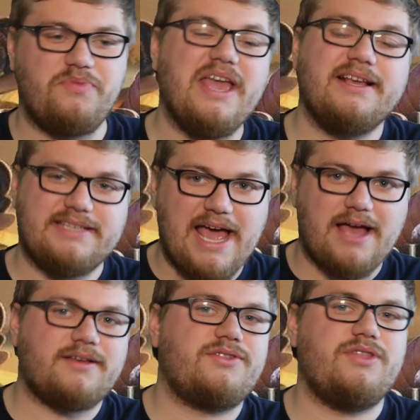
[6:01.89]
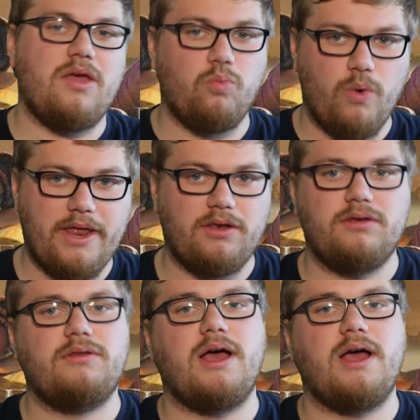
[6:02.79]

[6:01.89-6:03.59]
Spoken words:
They attack, they win,